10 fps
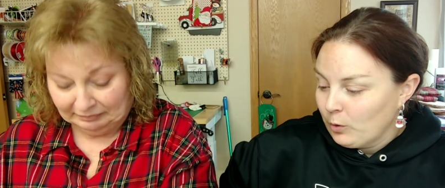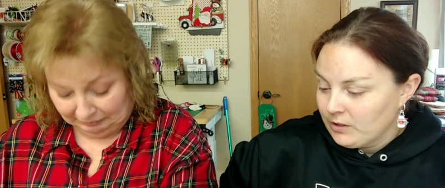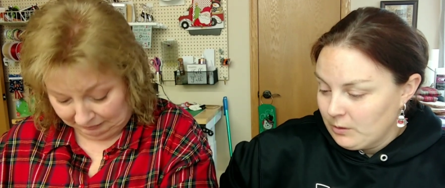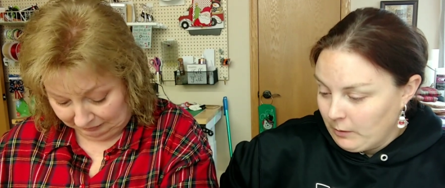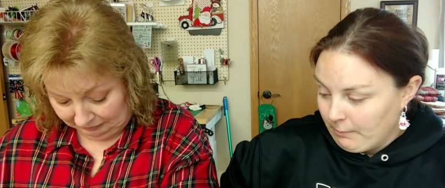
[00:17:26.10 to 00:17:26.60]

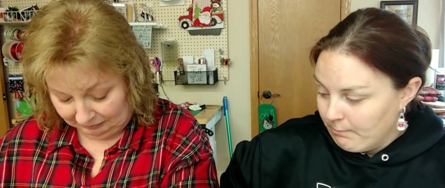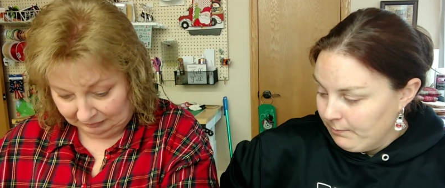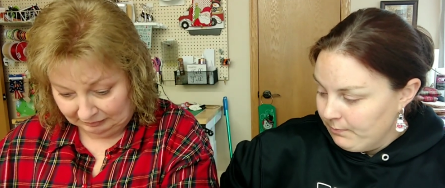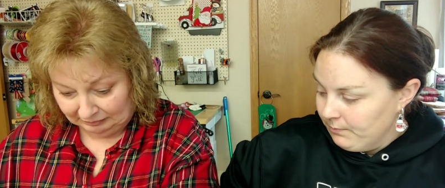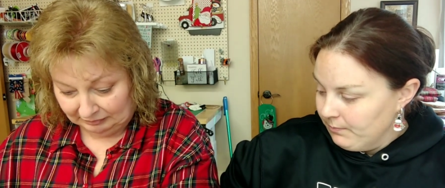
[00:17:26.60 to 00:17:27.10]
Speaker 1: Quilting whip?
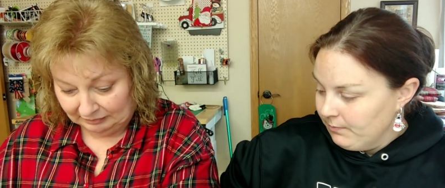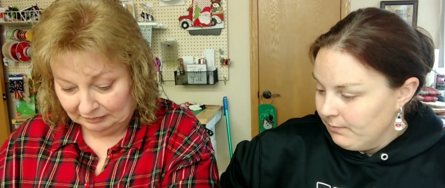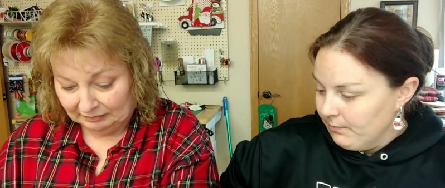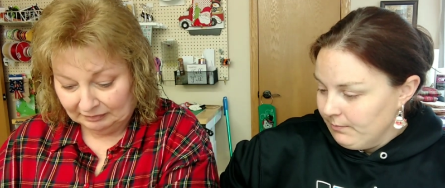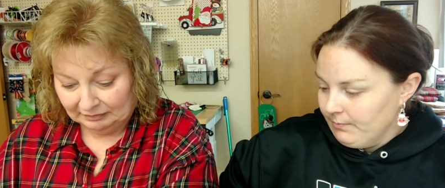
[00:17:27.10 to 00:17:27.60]

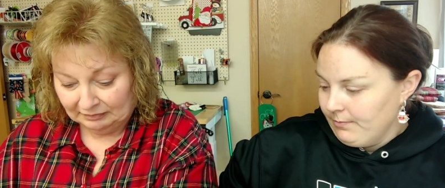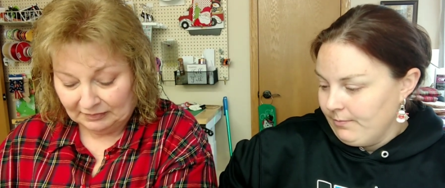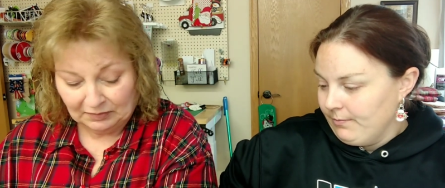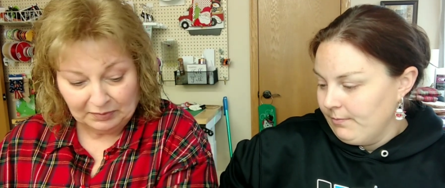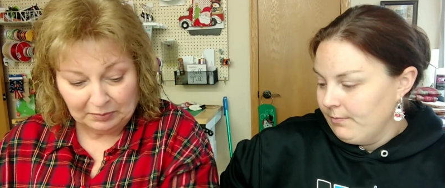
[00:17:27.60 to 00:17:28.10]

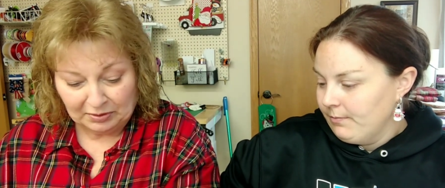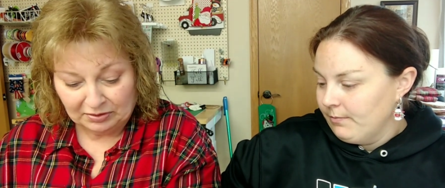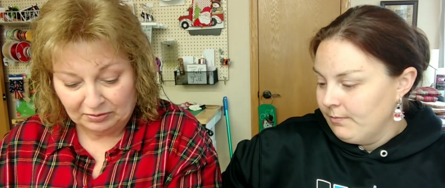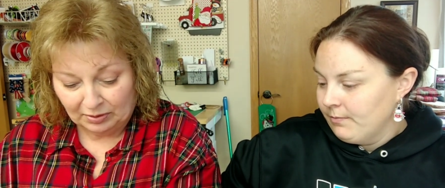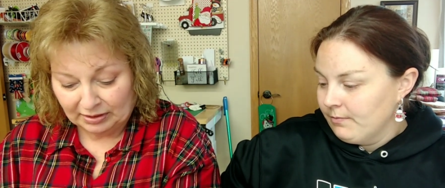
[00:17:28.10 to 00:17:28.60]
Speaker 2: We
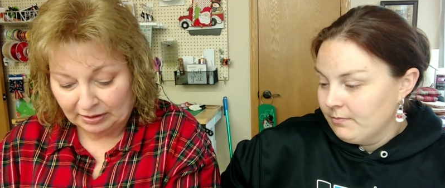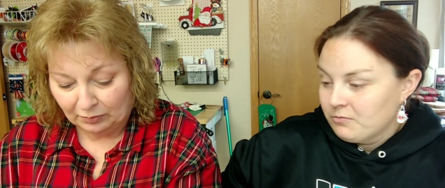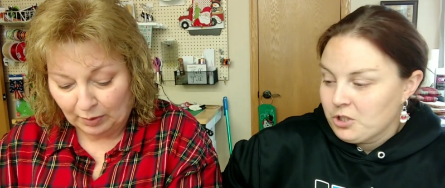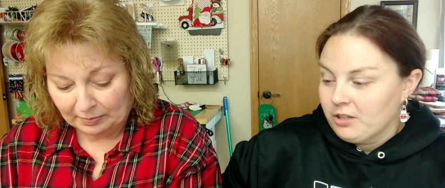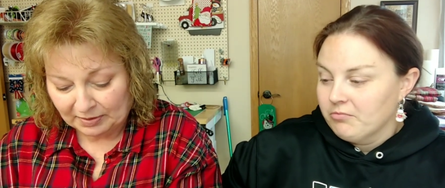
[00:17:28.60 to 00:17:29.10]
want to do
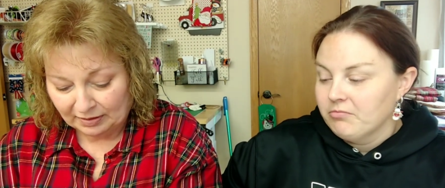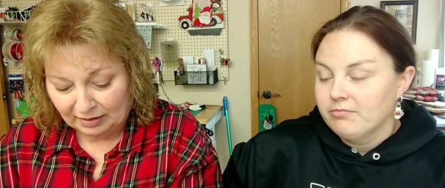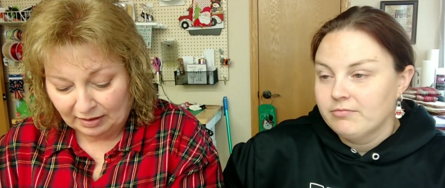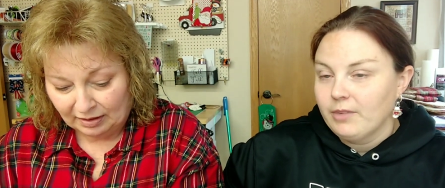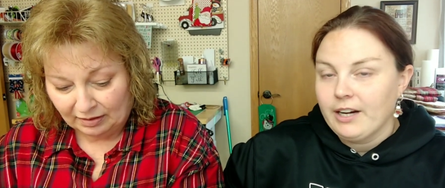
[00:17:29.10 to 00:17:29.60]
quilting Sure.
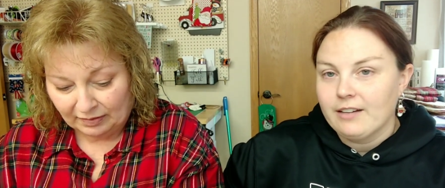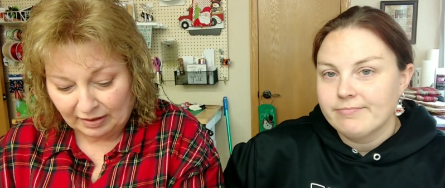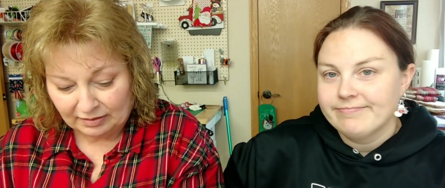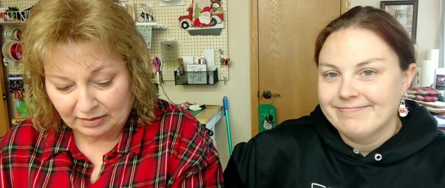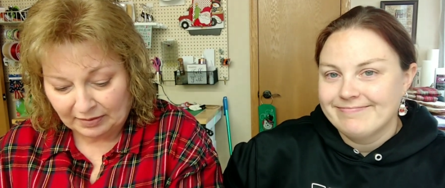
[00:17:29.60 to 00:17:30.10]
Why not?
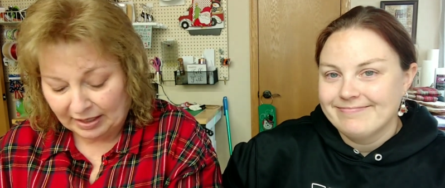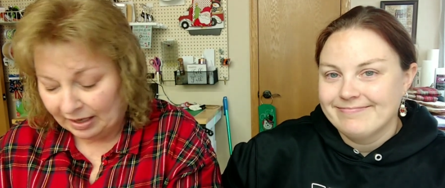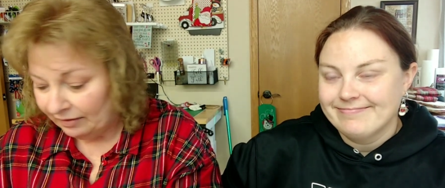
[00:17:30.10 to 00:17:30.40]
Okay, so I